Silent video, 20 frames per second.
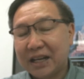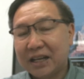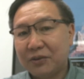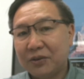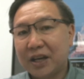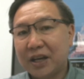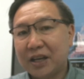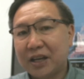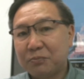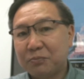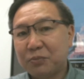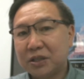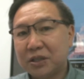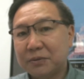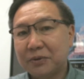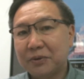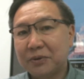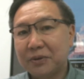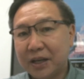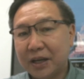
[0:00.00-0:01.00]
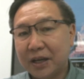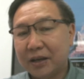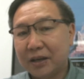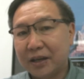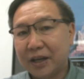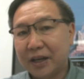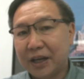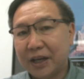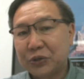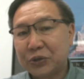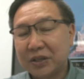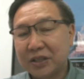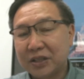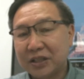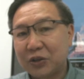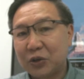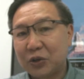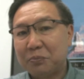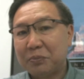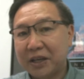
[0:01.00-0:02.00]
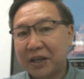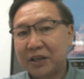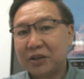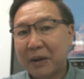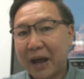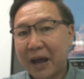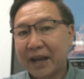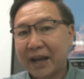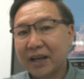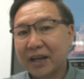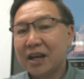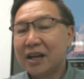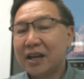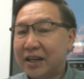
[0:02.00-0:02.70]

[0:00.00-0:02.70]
okay, the principal interest that you pay the bank.